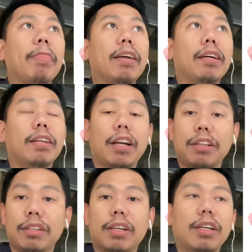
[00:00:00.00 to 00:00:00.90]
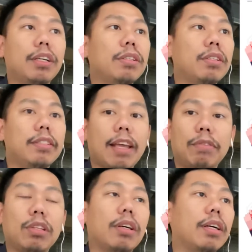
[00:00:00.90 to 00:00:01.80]
credit cards,
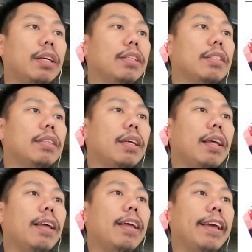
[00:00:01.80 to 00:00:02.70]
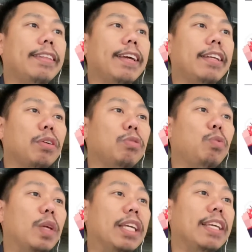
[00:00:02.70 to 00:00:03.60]
debit cards, and then
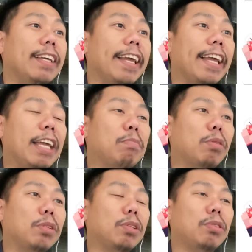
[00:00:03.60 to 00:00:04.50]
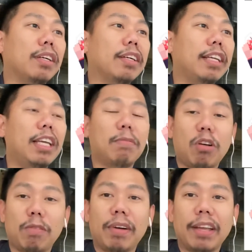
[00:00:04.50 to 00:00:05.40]
we able to
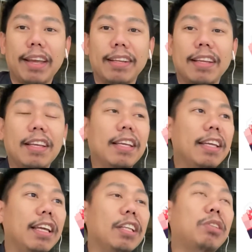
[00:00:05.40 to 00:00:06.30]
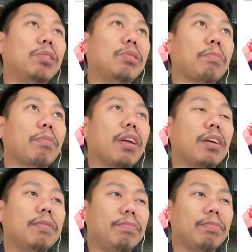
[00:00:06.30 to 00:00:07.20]
evolve again into
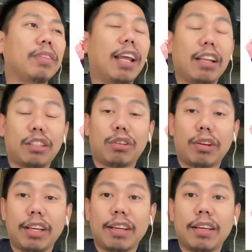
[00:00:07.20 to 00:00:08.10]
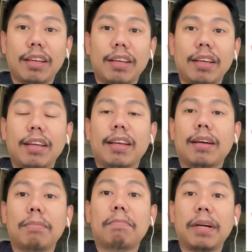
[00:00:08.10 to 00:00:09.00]
electronic
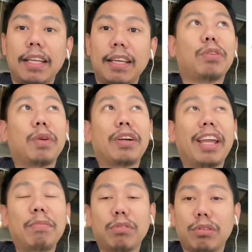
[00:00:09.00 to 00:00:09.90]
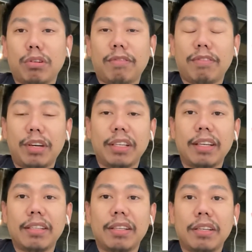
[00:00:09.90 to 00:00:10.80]
money. We are able to convert
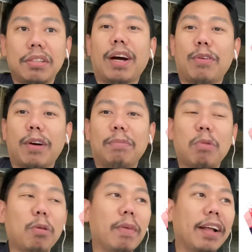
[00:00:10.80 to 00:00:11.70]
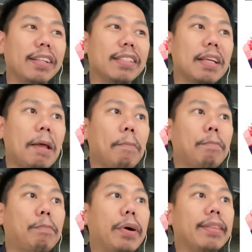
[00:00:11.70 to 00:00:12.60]
this to our mobiles. But